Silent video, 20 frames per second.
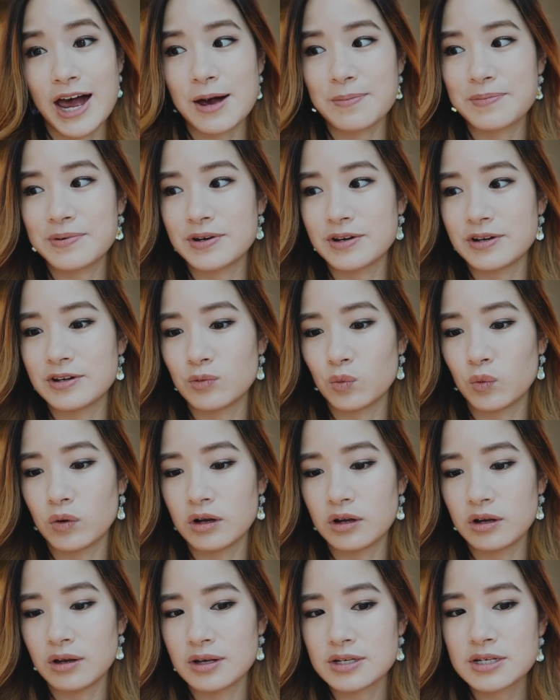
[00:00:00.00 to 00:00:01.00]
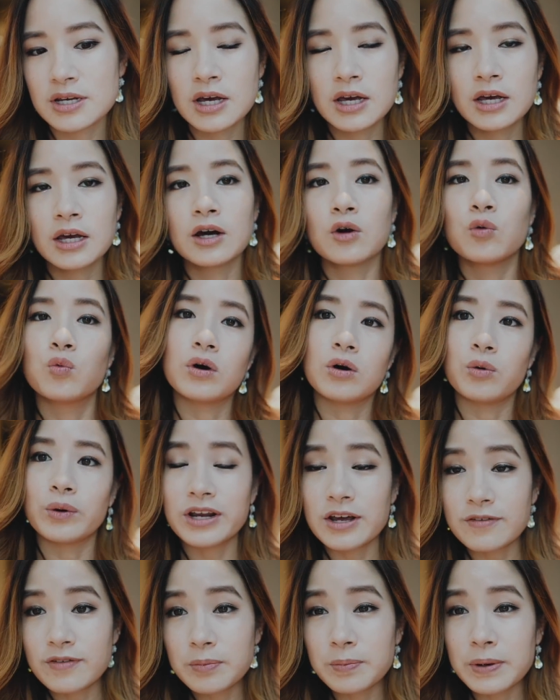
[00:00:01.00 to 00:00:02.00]
happened was, well,
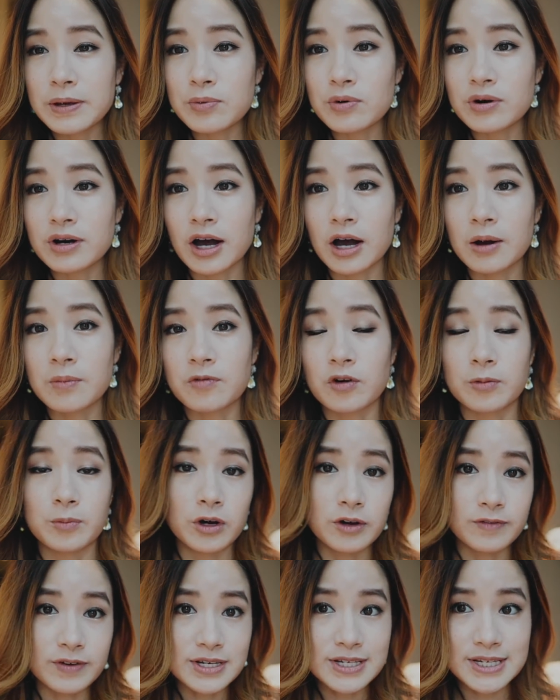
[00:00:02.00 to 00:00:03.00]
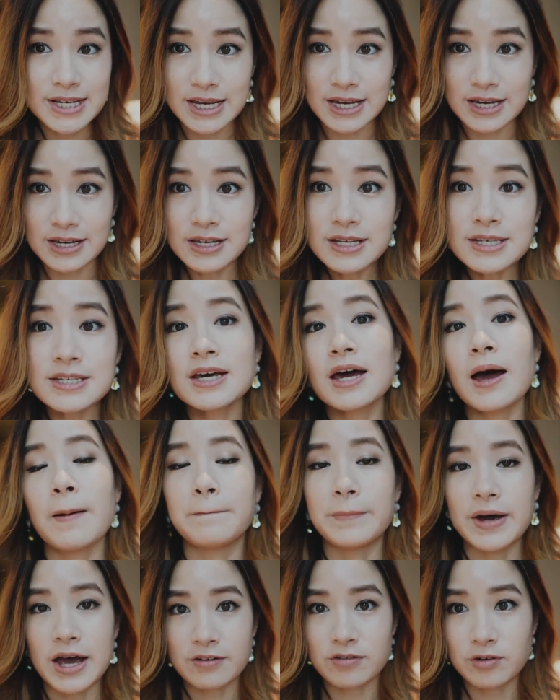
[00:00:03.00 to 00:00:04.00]
whenever people come from overseas,
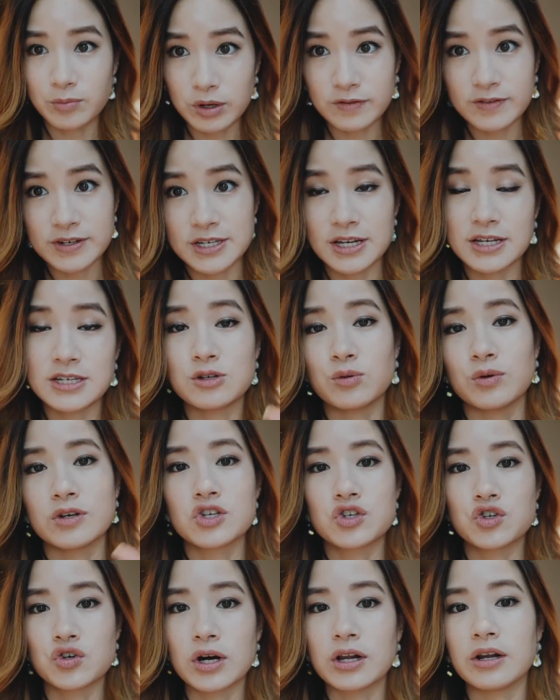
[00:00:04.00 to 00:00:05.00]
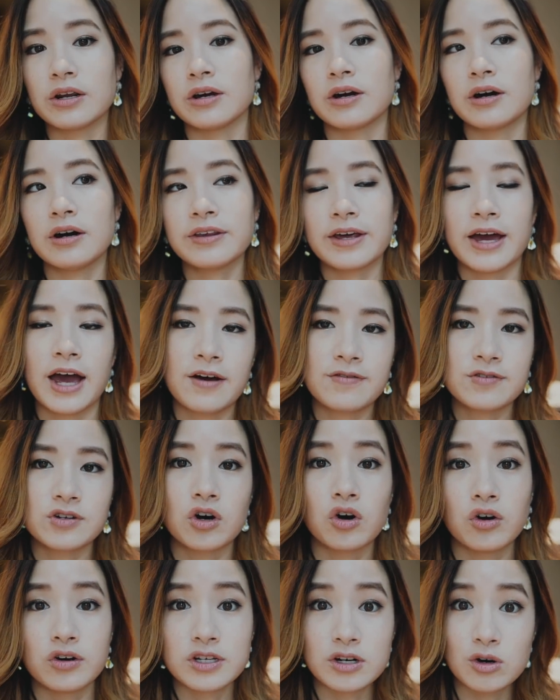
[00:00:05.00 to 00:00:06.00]
back from overseas to Australia, they have to
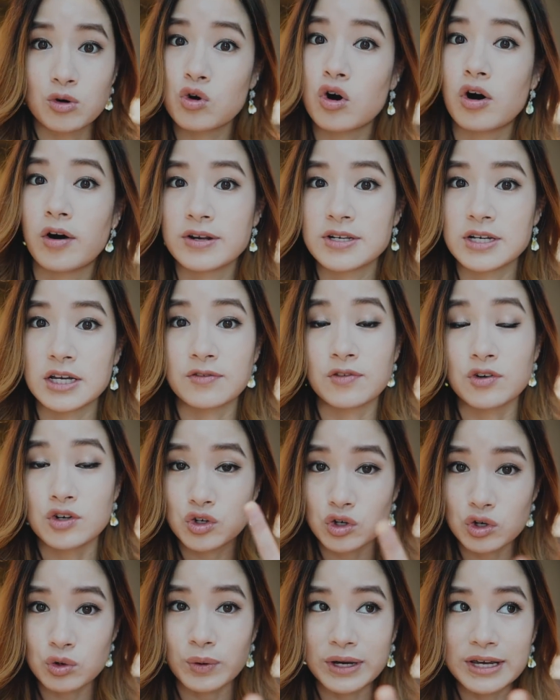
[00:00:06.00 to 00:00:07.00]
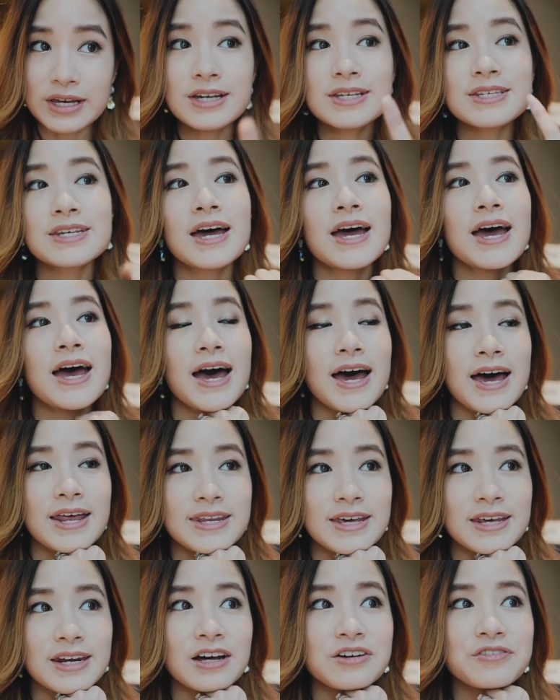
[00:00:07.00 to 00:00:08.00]
hotel quarantine for 2 weeks.
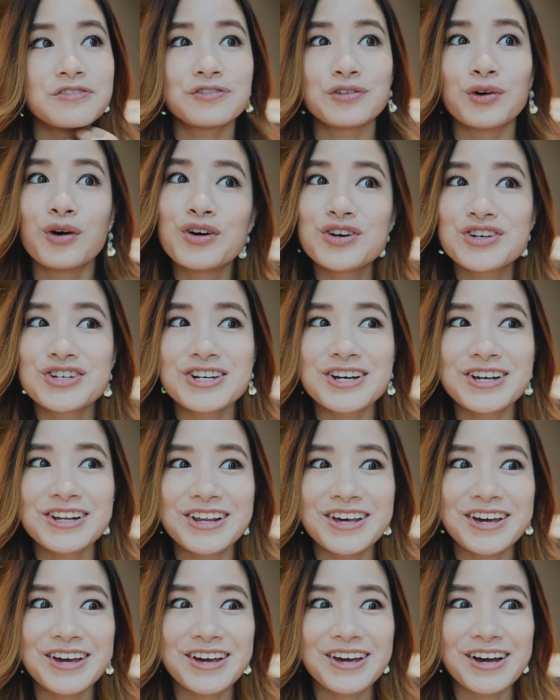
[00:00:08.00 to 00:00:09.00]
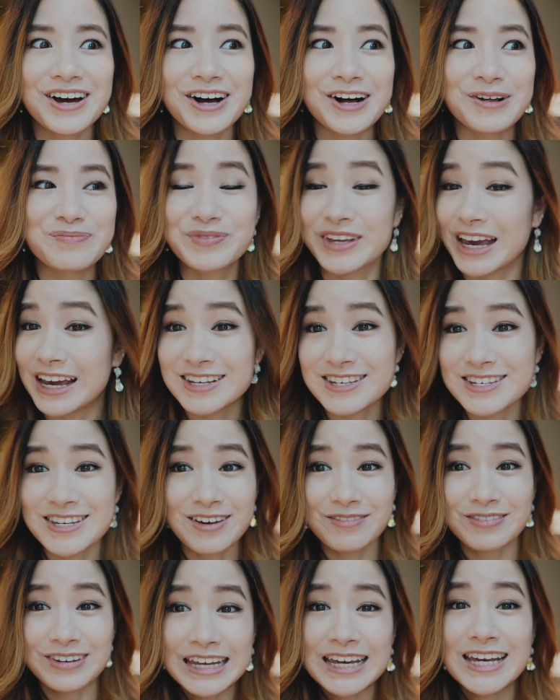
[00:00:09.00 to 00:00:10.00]
And then unfortunately, cases
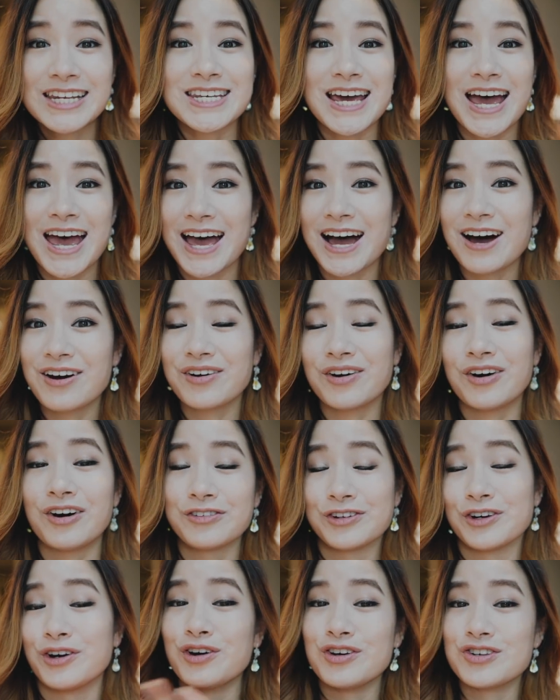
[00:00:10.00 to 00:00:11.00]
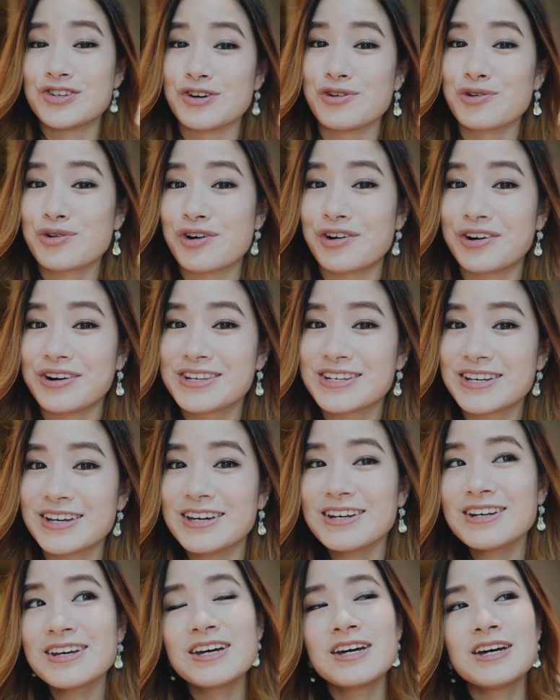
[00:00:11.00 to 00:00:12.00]
have leaked out of the hotel
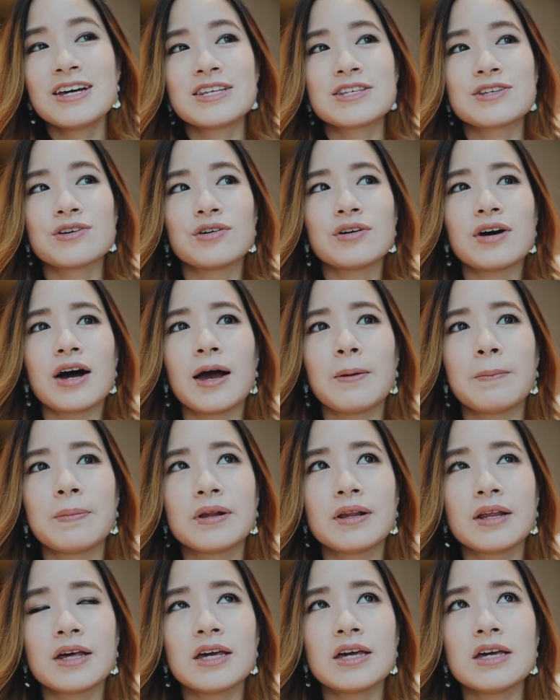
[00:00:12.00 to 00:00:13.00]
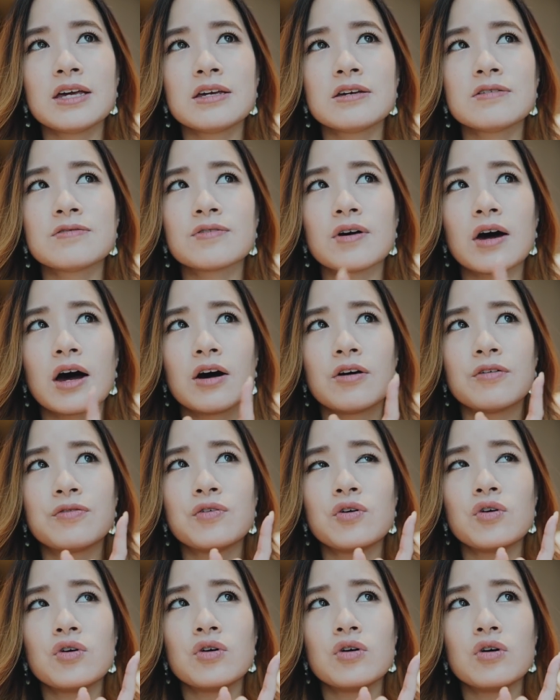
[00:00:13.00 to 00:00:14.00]
quarantine. So I believe
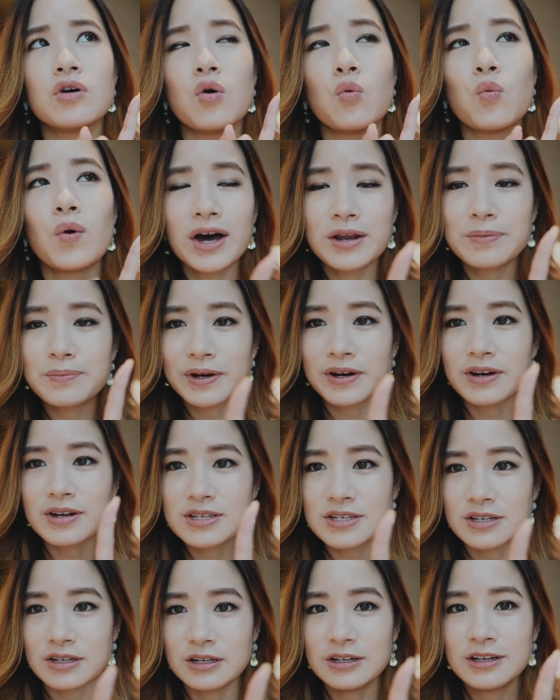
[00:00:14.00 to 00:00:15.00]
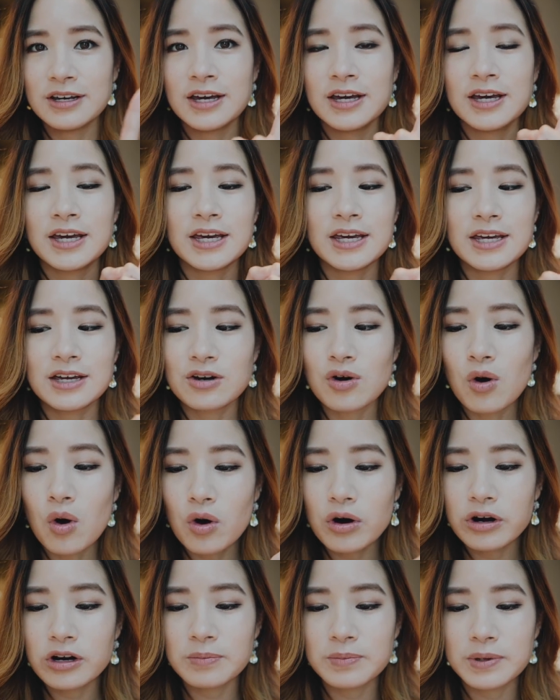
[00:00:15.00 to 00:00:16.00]
for one person, he
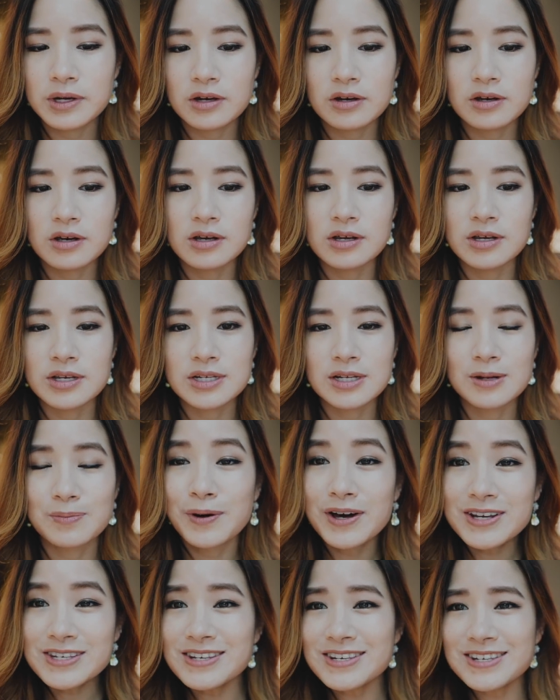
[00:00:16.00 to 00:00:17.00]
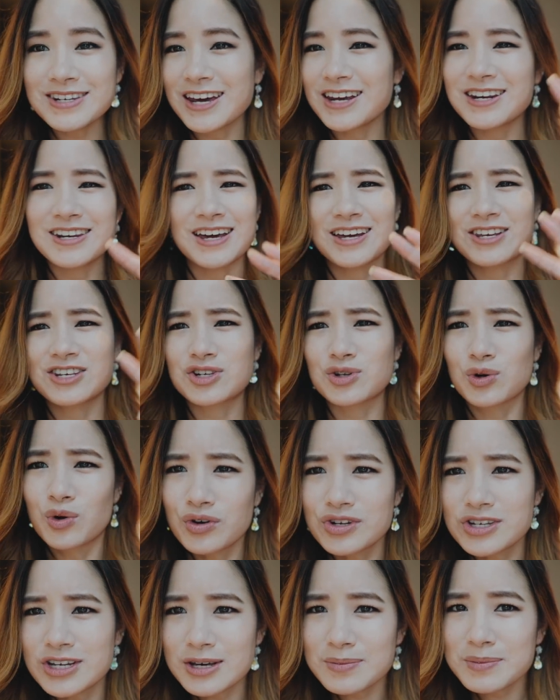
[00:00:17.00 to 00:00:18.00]
caught it because the person staying next
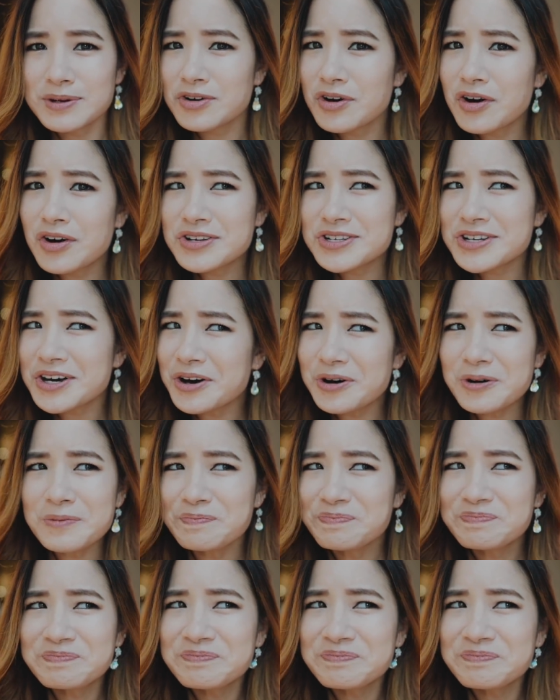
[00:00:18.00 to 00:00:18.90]
door to him in the hotel